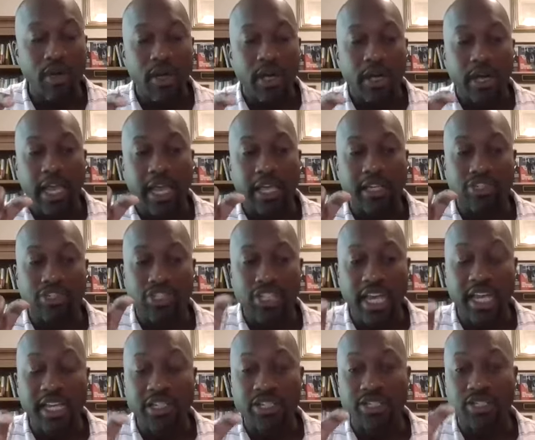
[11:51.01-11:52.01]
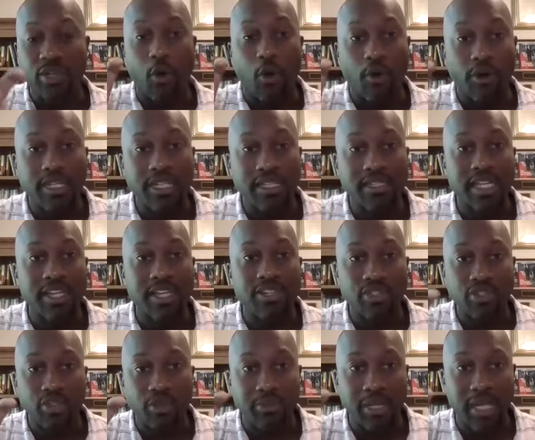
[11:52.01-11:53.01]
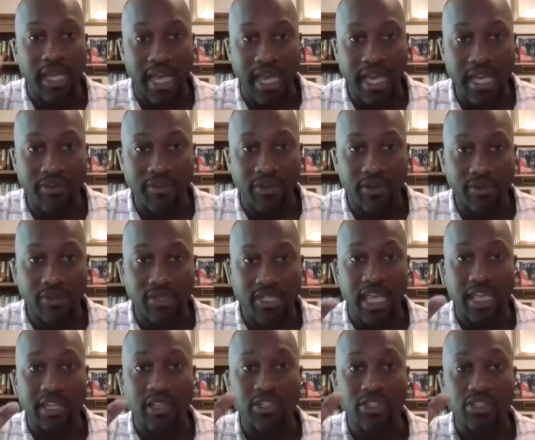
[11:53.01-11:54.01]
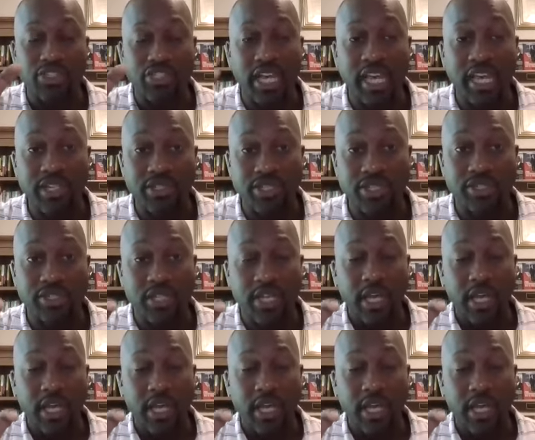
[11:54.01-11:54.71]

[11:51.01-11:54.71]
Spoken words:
it changes organizational behaviors and changes